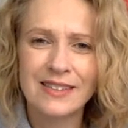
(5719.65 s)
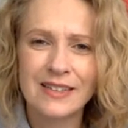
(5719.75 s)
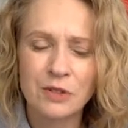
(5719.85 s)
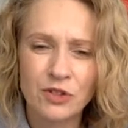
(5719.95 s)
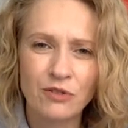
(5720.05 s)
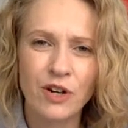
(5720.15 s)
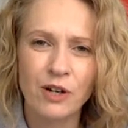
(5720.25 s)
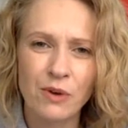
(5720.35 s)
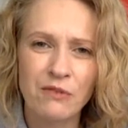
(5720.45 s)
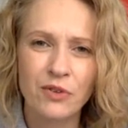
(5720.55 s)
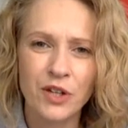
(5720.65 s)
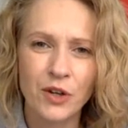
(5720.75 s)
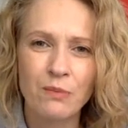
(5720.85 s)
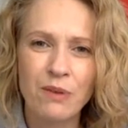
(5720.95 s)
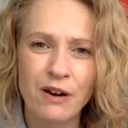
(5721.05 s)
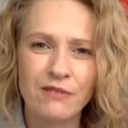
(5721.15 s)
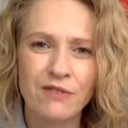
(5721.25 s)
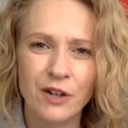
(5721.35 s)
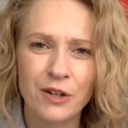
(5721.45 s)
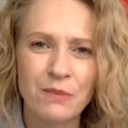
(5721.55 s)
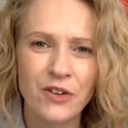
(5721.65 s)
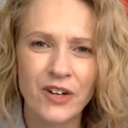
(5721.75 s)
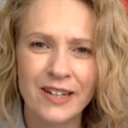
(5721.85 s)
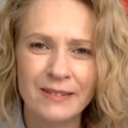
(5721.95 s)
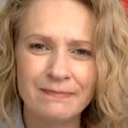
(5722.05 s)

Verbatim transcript: I'm just so very grateful that you're a part of our community.